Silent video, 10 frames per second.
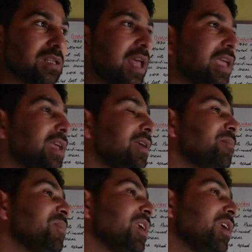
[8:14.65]
Like
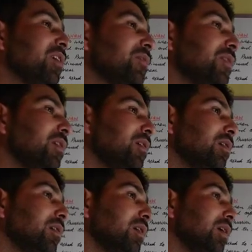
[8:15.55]
if
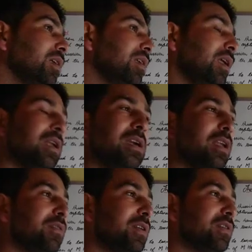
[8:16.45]
in
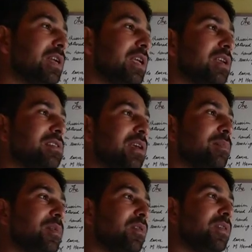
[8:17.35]
India, we will take
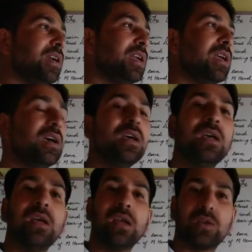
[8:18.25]
example of India,
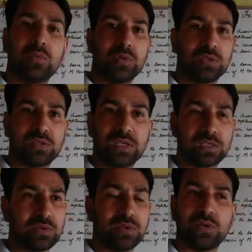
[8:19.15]
it was
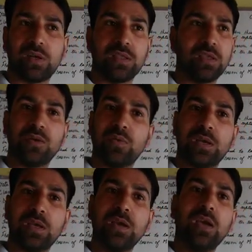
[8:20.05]
Sanskrit or Hindi over
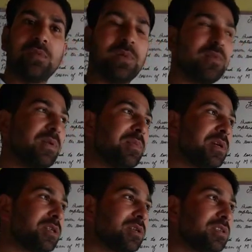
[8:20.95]
here, but when
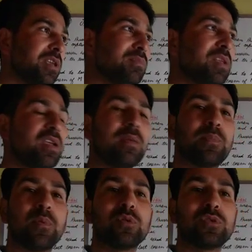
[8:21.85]
Britishers came, they
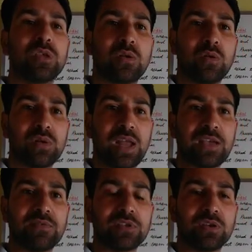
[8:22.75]
imposed their own
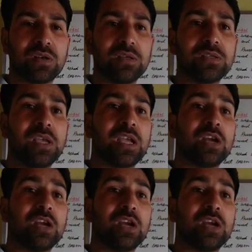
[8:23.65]
language on us.